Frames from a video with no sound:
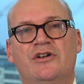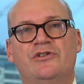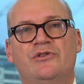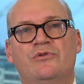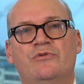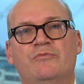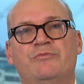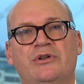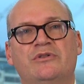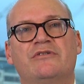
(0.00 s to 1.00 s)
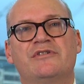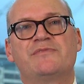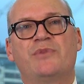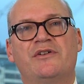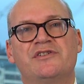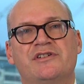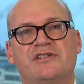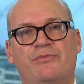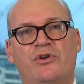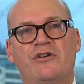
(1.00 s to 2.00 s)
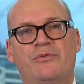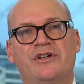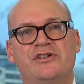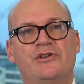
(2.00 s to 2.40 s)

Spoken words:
you build a response that's appropriate